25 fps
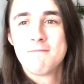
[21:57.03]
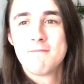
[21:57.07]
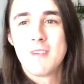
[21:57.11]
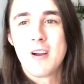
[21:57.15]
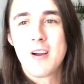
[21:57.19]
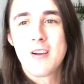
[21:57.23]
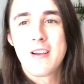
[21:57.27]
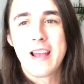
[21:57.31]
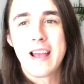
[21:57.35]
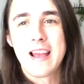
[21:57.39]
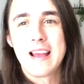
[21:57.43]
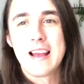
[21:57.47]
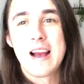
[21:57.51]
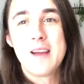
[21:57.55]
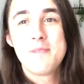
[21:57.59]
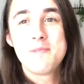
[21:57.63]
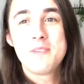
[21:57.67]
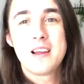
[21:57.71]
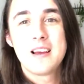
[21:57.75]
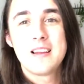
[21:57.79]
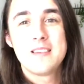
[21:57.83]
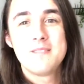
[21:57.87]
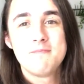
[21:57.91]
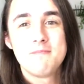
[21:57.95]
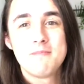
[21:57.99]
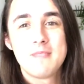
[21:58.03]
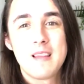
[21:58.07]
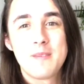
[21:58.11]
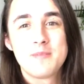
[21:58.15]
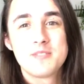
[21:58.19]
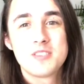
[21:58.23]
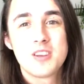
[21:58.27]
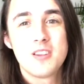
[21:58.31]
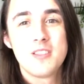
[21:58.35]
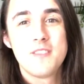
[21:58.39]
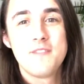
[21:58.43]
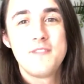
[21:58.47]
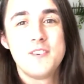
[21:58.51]
Okay, I'm done. That was
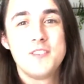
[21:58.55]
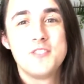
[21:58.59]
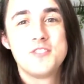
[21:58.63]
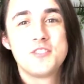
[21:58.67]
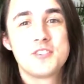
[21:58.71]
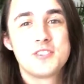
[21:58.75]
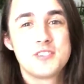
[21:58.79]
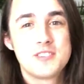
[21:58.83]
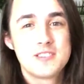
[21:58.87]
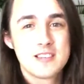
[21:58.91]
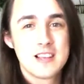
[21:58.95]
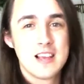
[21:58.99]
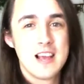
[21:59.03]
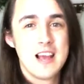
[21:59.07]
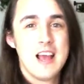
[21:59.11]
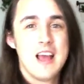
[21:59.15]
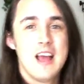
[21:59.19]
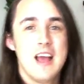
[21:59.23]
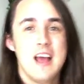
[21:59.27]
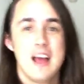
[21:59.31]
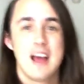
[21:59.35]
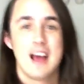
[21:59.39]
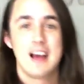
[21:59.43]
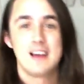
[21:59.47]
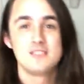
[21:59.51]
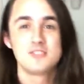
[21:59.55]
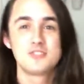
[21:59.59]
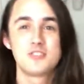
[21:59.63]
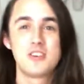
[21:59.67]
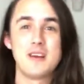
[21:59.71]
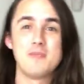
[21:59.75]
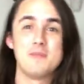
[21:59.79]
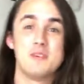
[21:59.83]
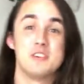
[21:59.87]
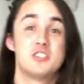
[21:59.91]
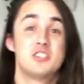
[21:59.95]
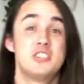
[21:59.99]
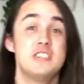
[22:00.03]
all the filters. How's
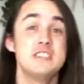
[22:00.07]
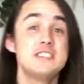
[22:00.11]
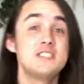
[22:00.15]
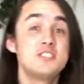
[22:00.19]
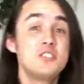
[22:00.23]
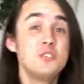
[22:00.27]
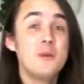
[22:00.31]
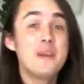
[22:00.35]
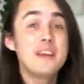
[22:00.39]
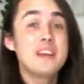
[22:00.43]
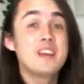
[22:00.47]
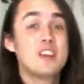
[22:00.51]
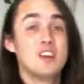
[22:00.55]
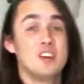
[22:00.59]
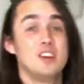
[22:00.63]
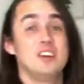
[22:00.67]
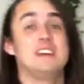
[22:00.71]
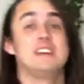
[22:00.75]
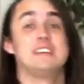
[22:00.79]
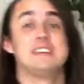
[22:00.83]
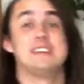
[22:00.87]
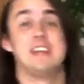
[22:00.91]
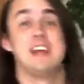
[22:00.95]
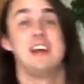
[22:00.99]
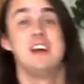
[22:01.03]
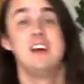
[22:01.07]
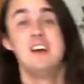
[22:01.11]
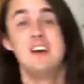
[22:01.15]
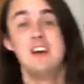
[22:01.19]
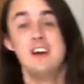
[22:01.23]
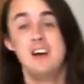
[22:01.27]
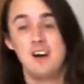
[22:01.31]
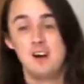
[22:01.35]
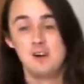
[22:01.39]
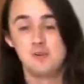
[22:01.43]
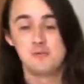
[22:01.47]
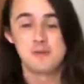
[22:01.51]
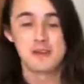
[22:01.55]
Grandma? She's doing good.
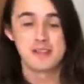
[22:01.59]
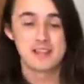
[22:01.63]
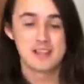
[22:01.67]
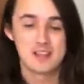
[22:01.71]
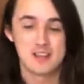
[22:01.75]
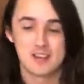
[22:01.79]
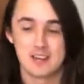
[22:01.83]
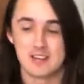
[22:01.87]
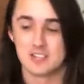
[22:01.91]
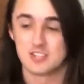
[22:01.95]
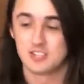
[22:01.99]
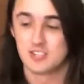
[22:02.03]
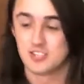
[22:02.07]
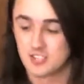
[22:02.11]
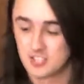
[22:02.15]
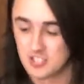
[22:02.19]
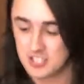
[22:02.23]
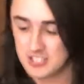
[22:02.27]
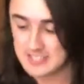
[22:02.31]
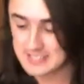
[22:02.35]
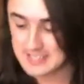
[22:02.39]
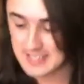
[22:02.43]
Oh my gosh, she's